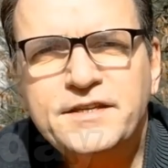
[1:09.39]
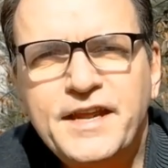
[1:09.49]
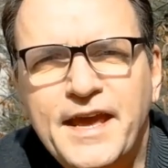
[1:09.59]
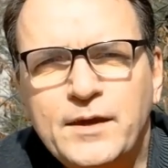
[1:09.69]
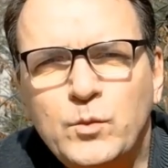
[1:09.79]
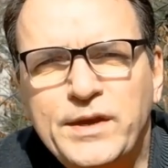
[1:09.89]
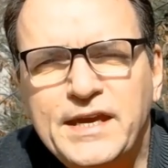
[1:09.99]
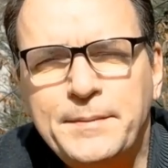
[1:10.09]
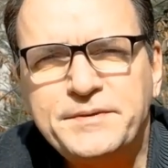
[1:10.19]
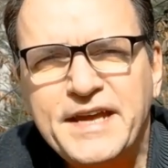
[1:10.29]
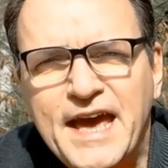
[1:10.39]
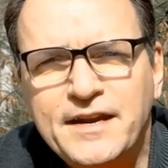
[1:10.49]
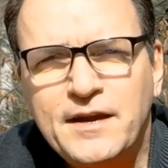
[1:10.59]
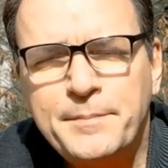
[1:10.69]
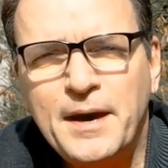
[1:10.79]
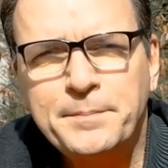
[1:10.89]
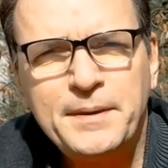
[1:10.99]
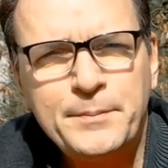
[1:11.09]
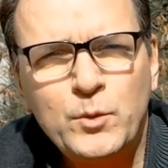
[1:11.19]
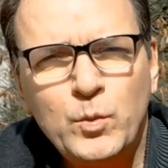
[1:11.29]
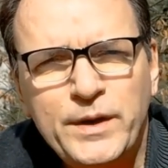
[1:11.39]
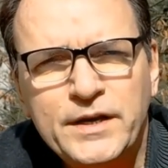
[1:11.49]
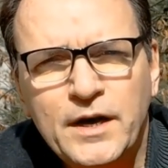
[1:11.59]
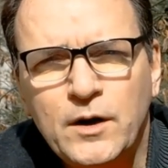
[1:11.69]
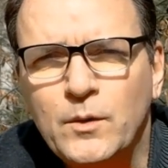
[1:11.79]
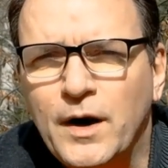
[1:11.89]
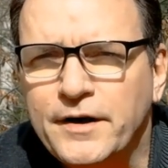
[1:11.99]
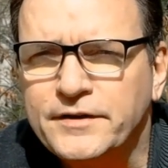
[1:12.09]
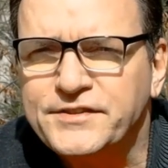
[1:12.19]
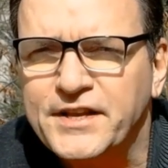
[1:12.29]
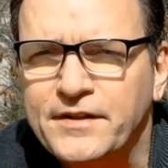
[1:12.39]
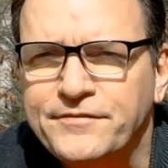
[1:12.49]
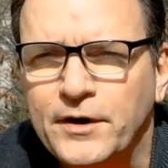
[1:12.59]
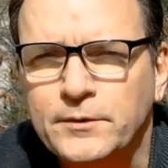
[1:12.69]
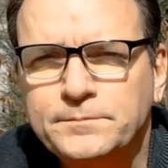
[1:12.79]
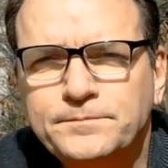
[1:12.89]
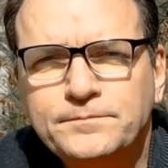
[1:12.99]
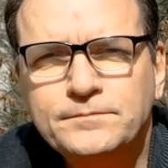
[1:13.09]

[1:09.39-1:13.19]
Today, we keep data about people we know on our cell phone.